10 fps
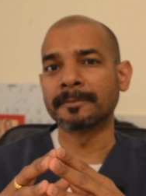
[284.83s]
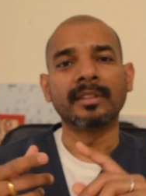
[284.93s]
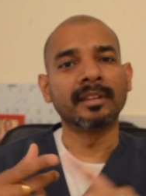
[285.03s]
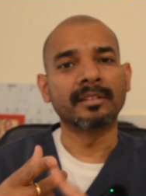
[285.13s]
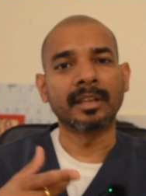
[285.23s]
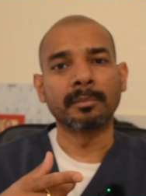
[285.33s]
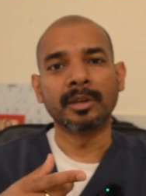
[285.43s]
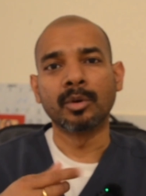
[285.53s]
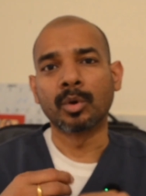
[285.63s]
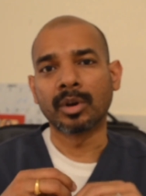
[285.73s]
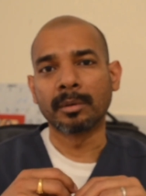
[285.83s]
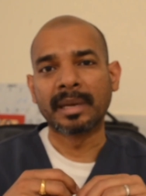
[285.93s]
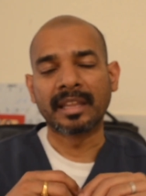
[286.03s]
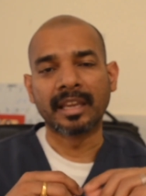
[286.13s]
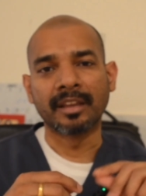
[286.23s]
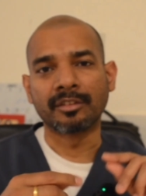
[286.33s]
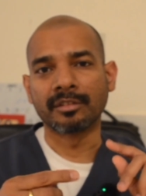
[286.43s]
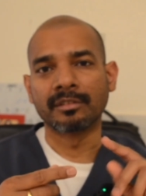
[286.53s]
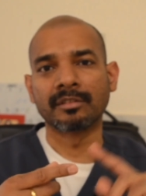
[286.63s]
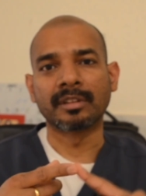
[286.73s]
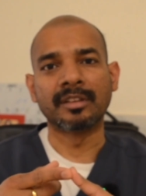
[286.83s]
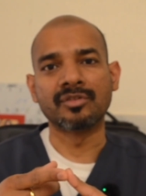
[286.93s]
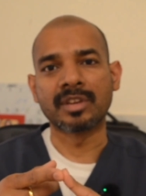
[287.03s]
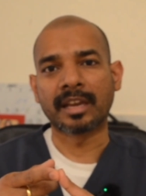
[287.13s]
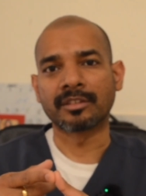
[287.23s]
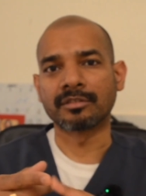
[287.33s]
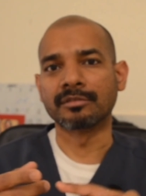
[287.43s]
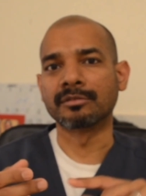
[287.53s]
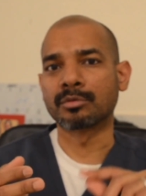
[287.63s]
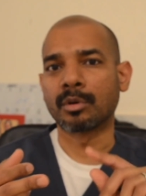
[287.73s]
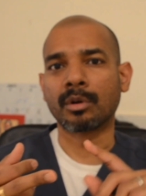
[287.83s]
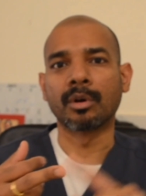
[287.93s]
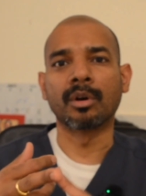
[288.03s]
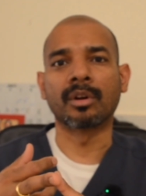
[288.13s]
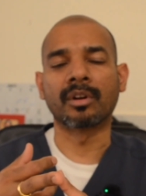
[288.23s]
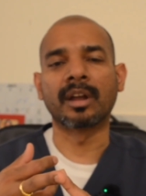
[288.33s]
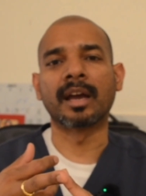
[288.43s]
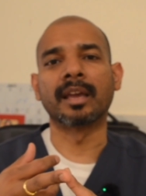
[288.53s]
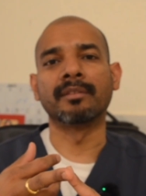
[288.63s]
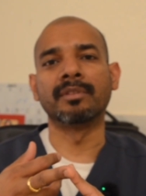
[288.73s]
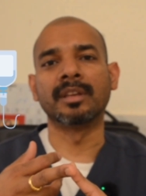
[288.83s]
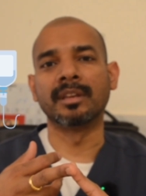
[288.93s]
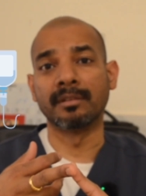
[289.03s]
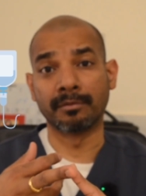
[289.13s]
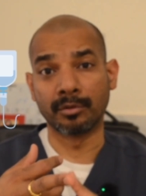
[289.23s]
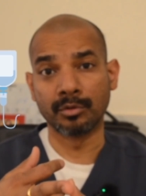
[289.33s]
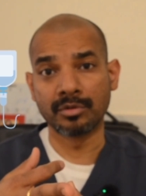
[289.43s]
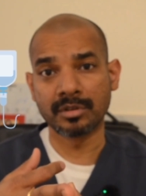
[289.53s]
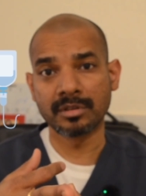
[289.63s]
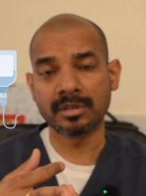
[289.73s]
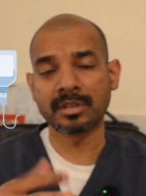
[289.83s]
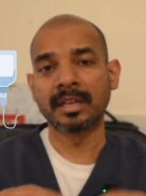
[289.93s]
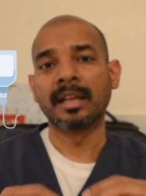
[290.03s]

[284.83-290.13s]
These can be oral medications, injections, or IV infusions.